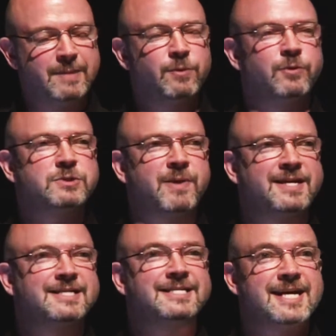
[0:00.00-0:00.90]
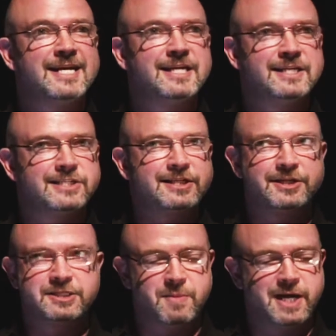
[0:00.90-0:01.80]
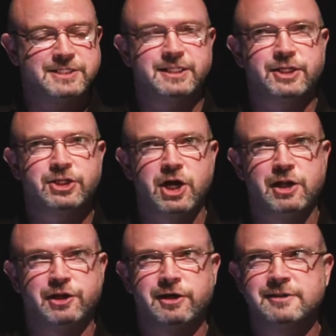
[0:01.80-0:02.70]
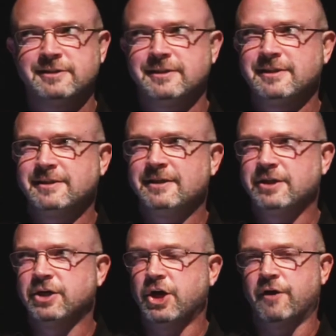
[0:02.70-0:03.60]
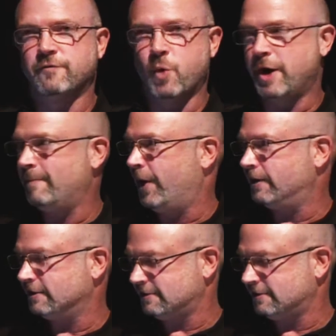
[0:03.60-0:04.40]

People will spend days customizing the color of one button.